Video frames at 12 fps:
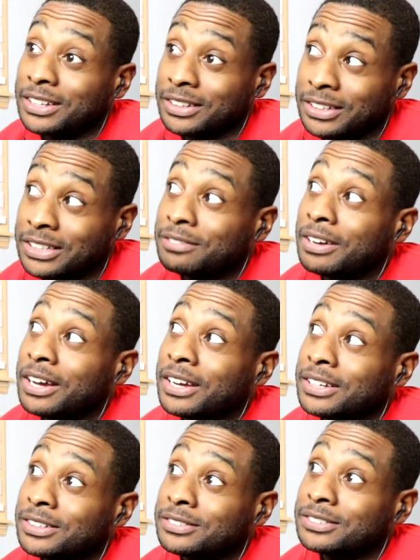Levi,
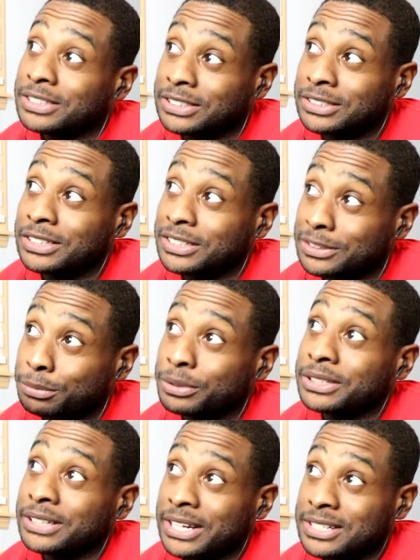he's done some
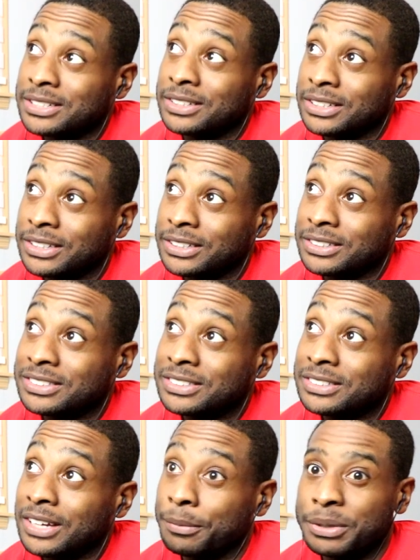pretty nasty things.
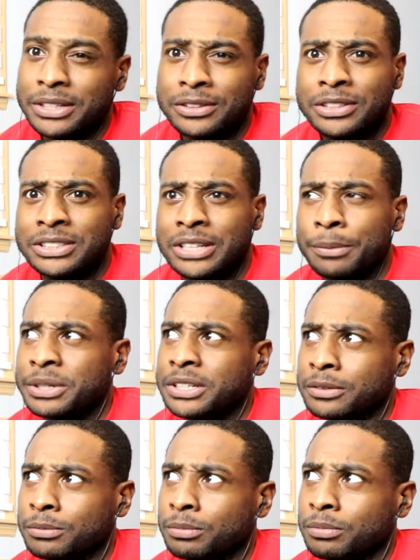I mean, because I
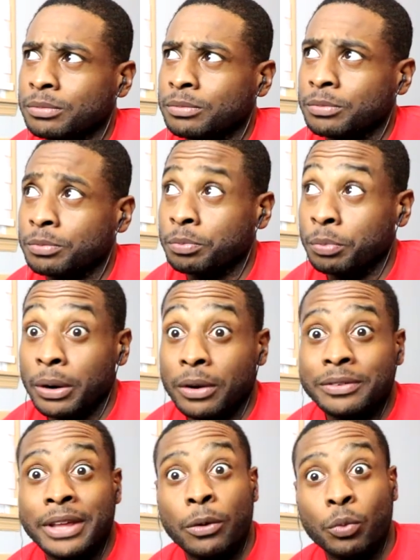mean,
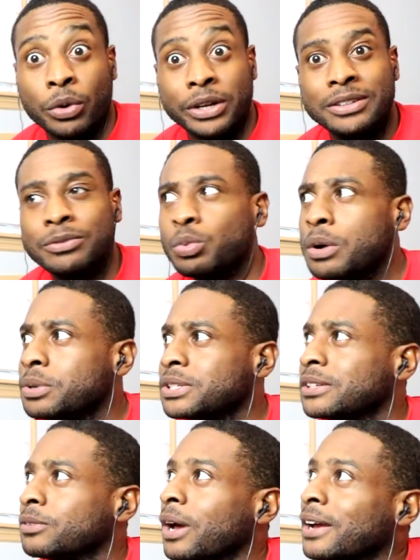that one, what was
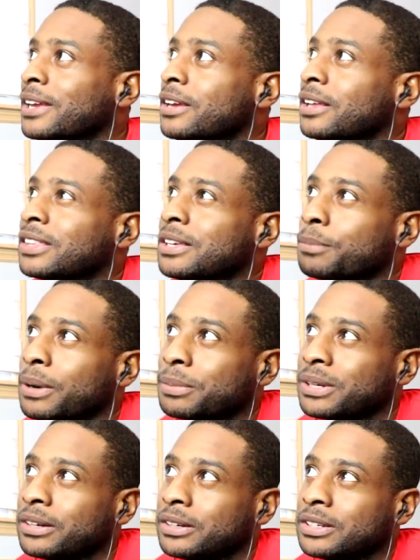it? I can't. I think it might have
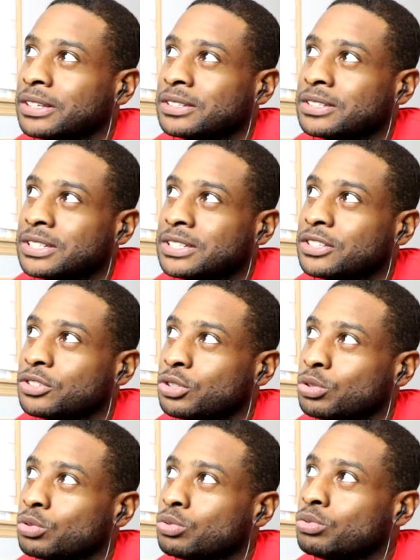been in season
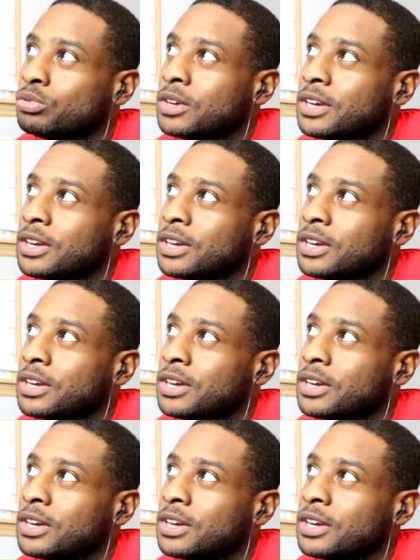two